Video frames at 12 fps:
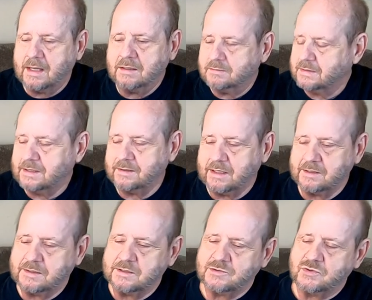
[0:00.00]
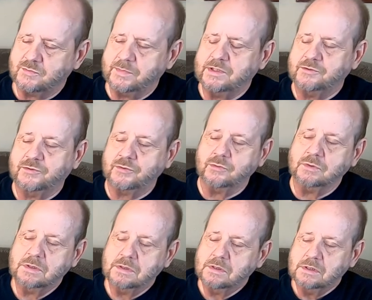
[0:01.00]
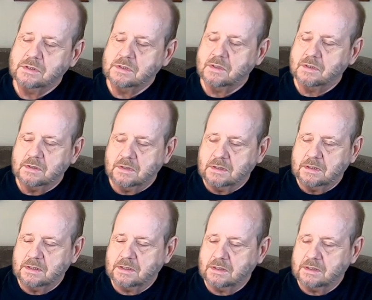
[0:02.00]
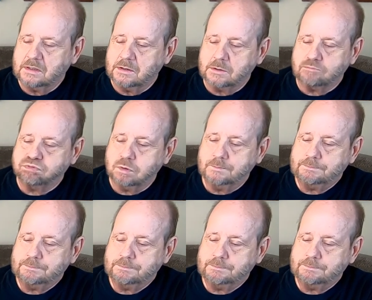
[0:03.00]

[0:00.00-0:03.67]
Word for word: yeah, it, it, did zoom in too. Uh,